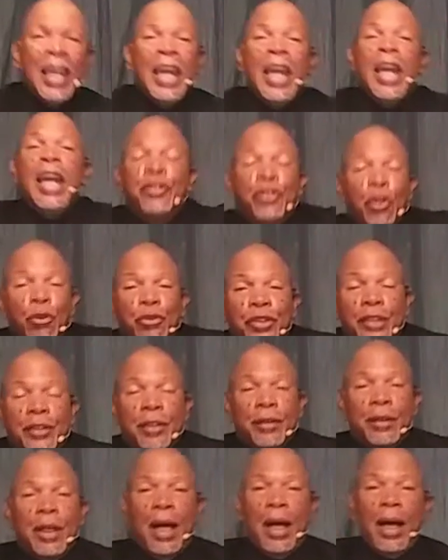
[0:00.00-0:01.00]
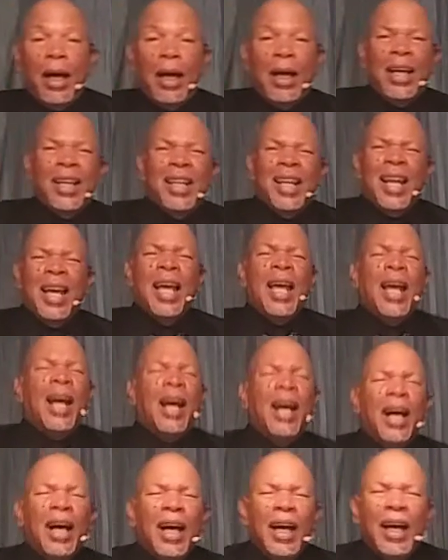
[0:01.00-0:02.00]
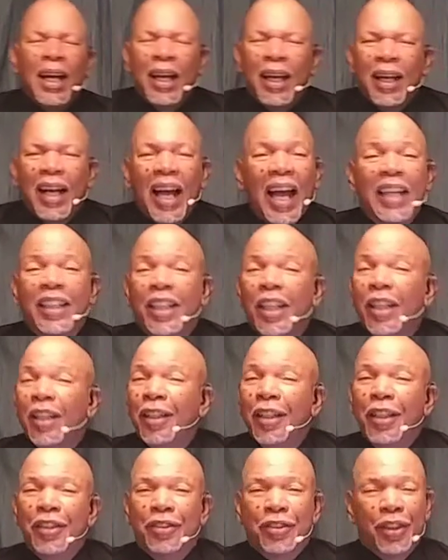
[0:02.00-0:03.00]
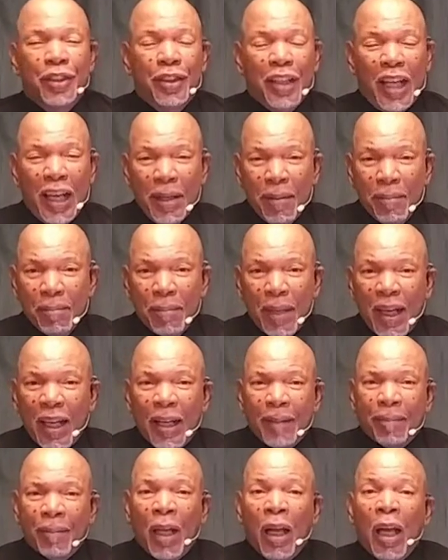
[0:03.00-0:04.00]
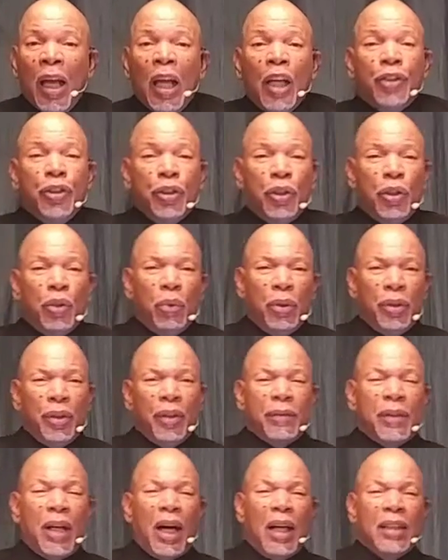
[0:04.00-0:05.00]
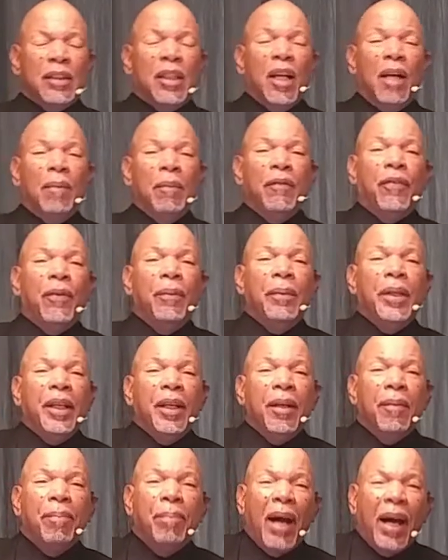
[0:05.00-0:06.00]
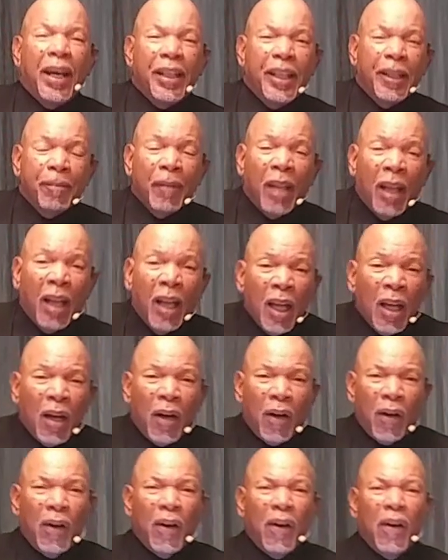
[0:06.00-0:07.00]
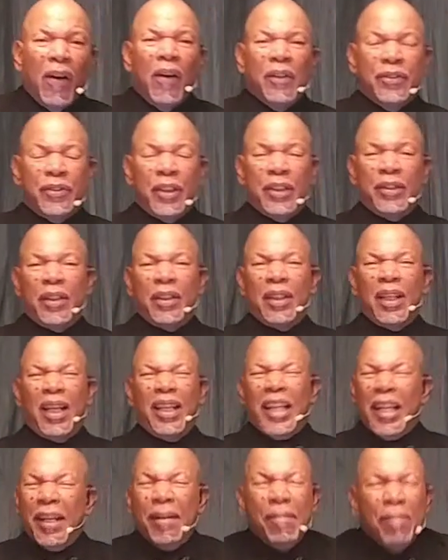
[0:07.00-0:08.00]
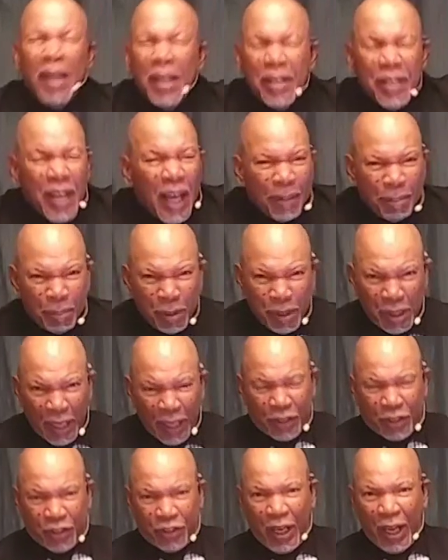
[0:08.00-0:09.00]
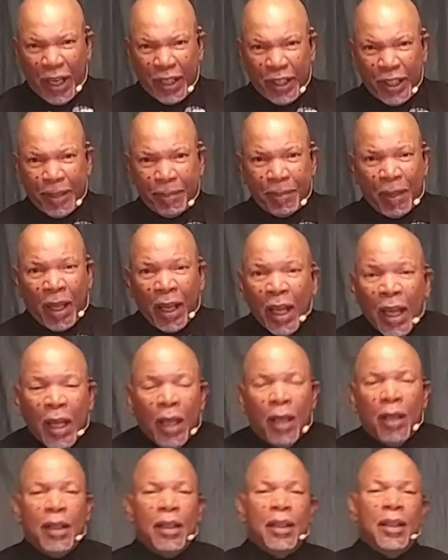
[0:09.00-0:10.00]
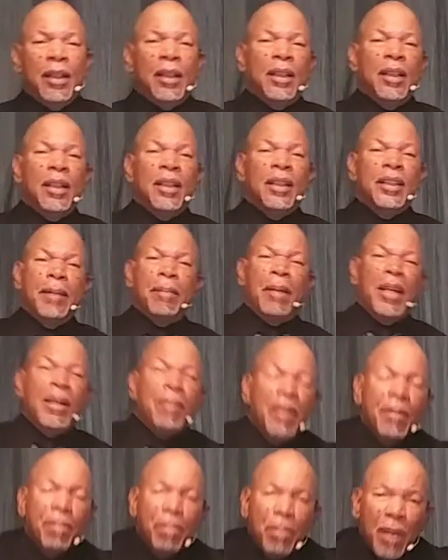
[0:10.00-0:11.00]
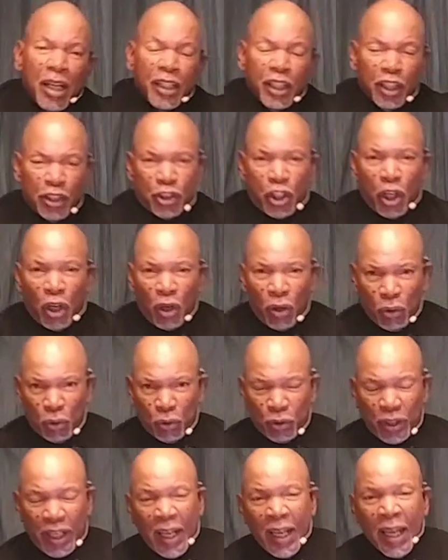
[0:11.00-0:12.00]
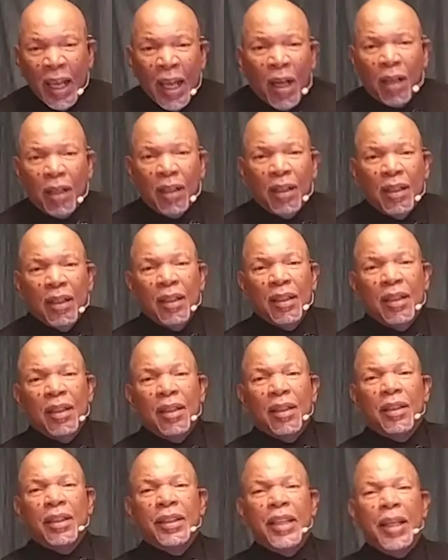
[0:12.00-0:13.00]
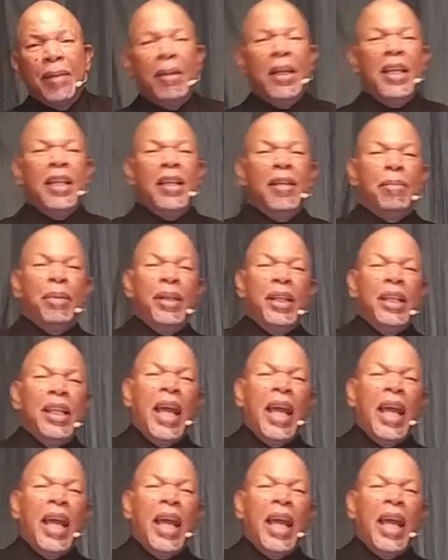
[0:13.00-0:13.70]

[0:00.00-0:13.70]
And so says of God, I can listen, amen, to the word of God coming from anybody. Oh, saints of God, they may not be excited. Oh, they may be monotone. Oh, they may be,